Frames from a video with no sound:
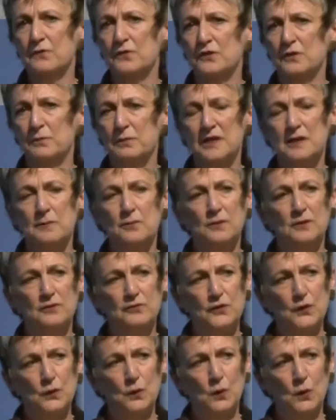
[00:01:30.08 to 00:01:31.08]
for the people
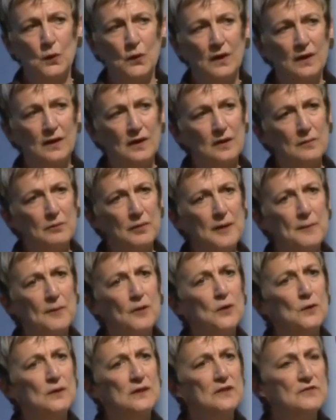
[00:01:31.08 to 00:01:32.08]
of York.
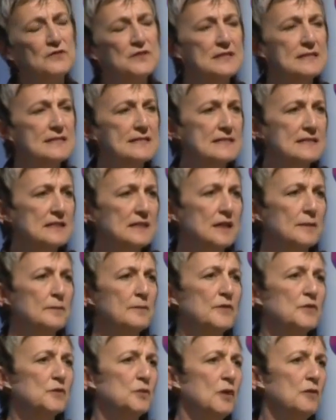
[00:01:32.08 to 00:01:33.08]
People who'd lived in
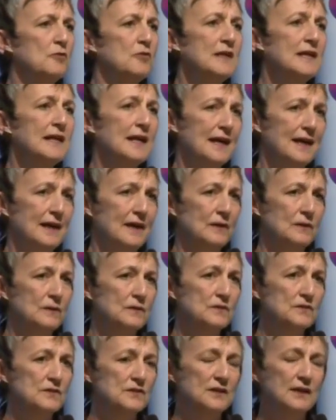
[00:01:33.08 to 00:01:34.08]
slums were
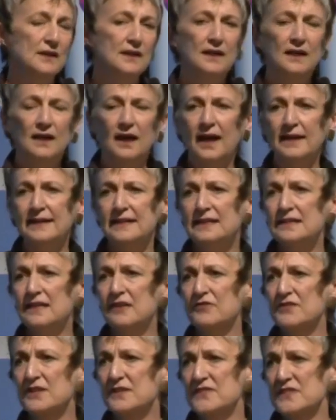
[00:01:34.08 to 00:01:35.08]
rehoused. And he
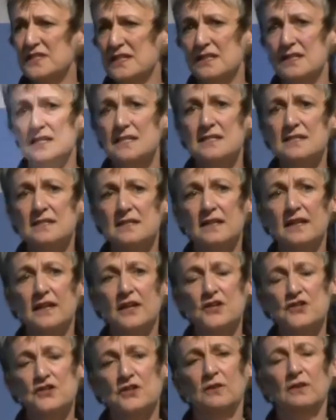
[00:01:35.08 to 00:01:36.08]
left us an
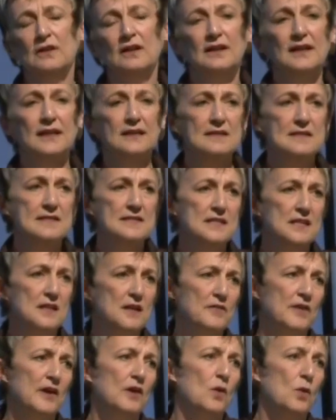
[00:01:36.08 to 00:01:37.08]
intellectual legacy
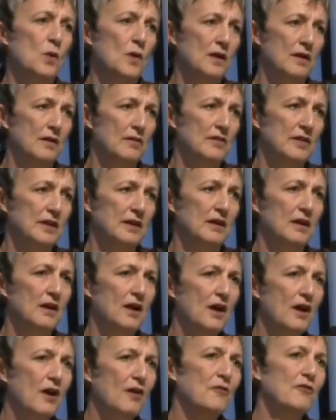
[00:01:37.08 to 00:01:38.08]
of inquiry,
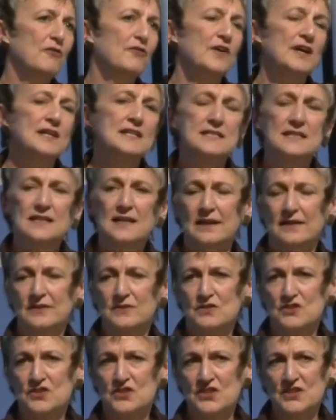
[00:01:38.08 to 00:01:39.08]
of finding
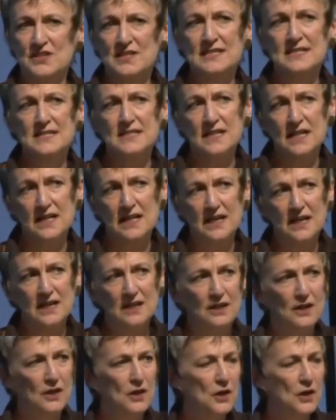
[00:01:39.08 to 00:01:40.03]
out. To this day,